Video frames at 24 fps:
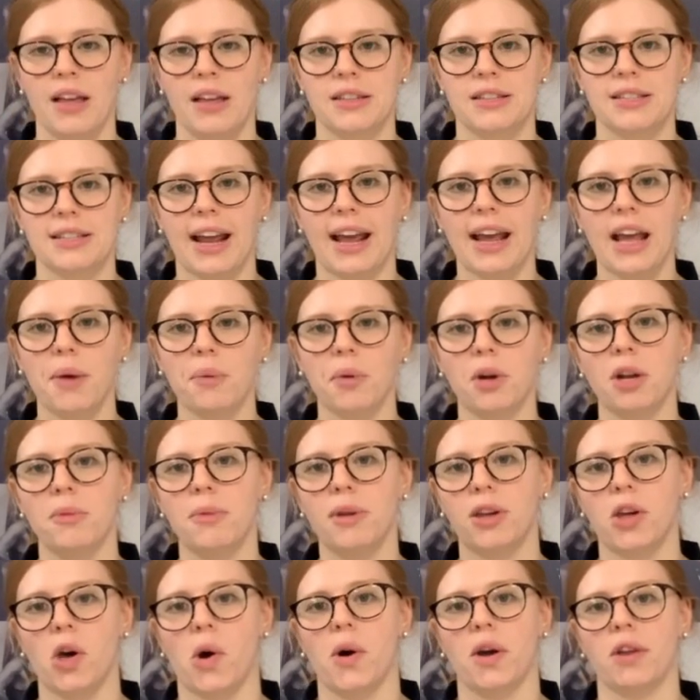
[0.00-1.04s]
Today I'm going
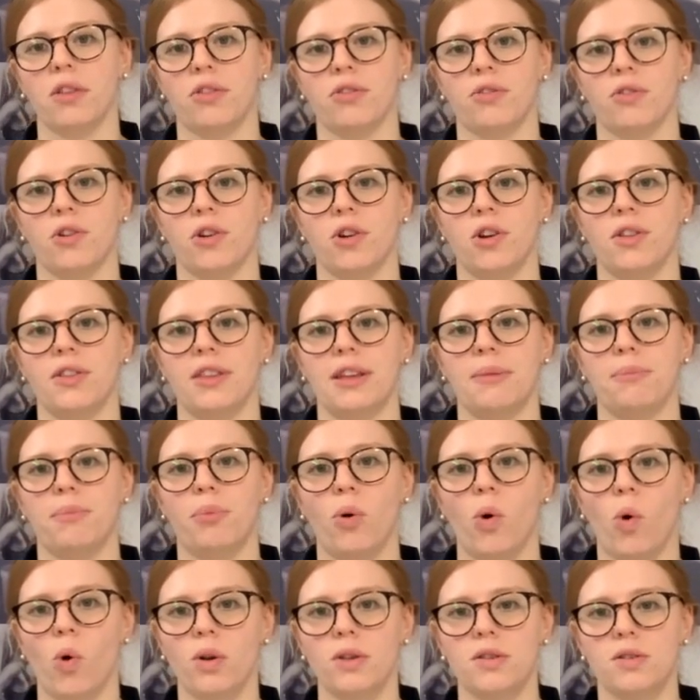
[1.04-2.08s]
to be going through the
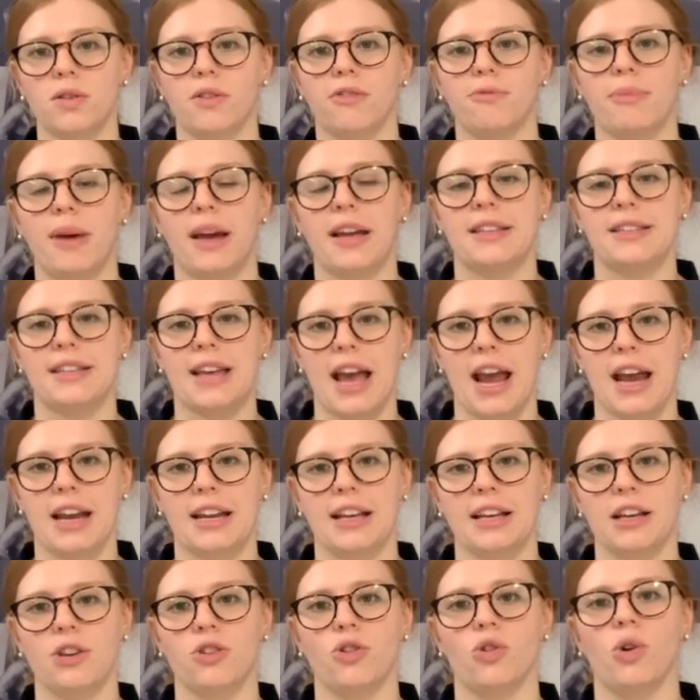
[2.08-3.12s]
importance of
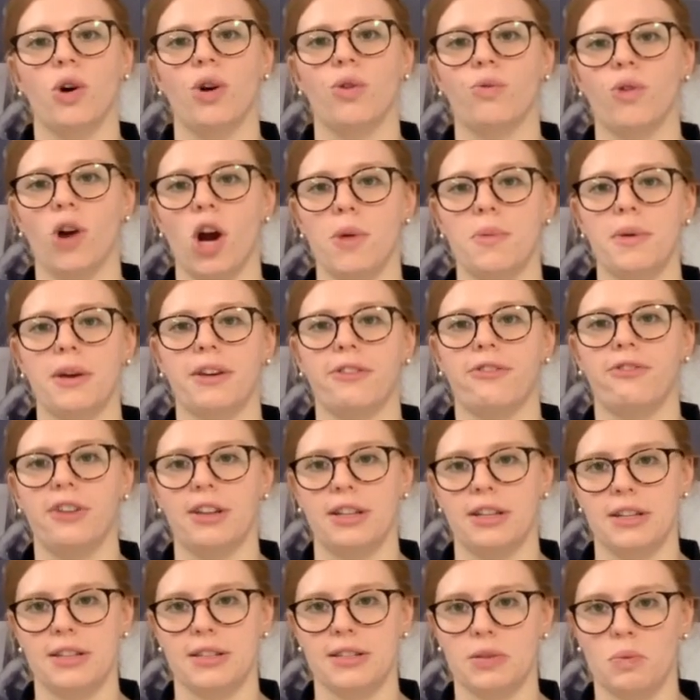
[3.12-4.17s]
maintaining your aerobic
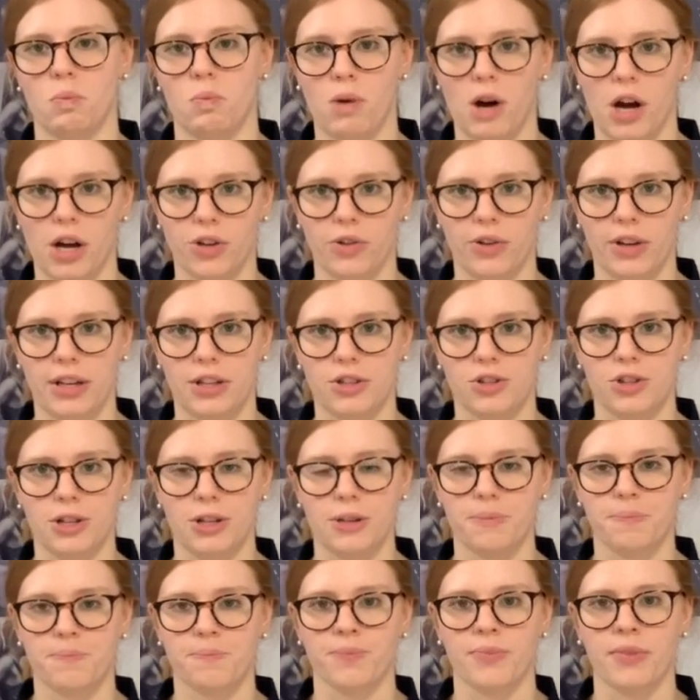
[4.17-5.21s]
fitness while you're
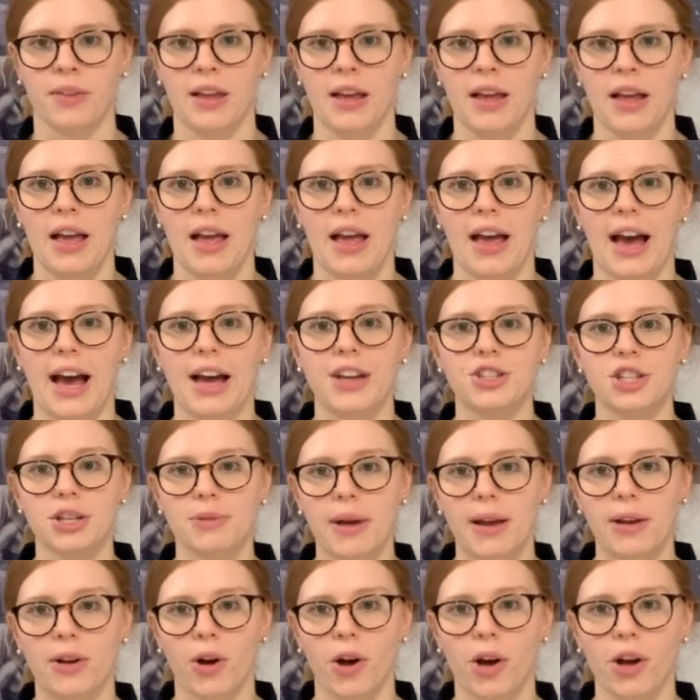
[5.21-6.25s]
injured. As you
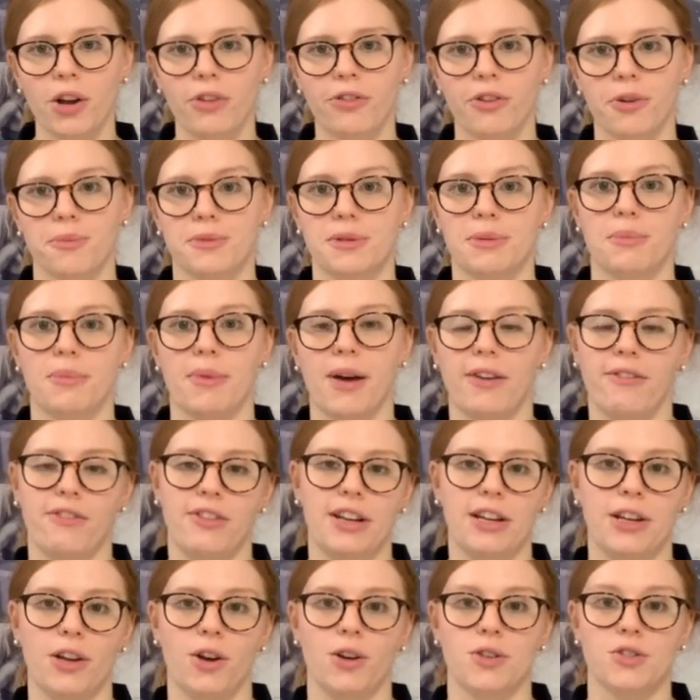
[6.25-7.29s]
may know from some of my
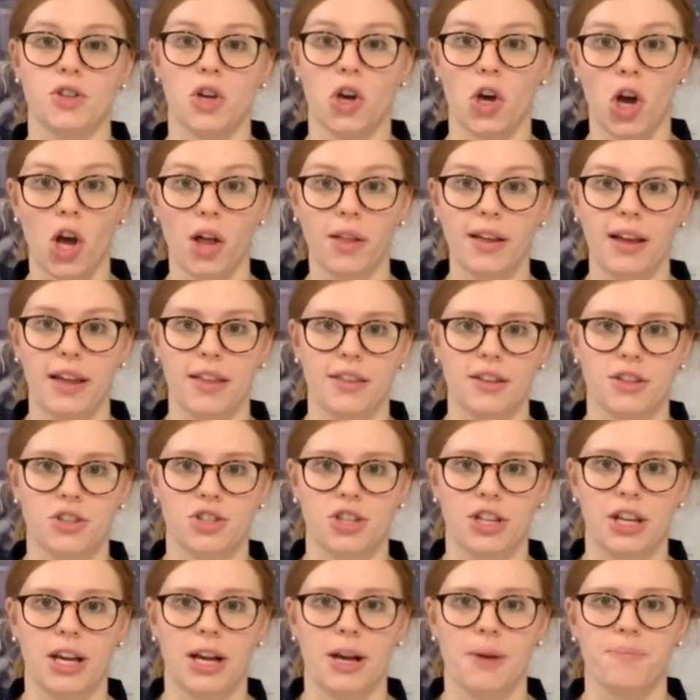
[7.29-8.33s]
videos earlier
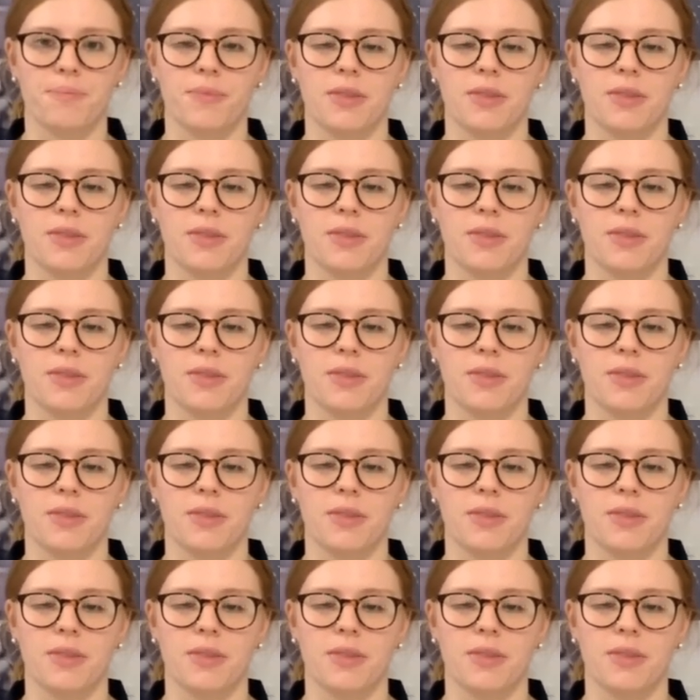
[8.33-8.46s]
this year,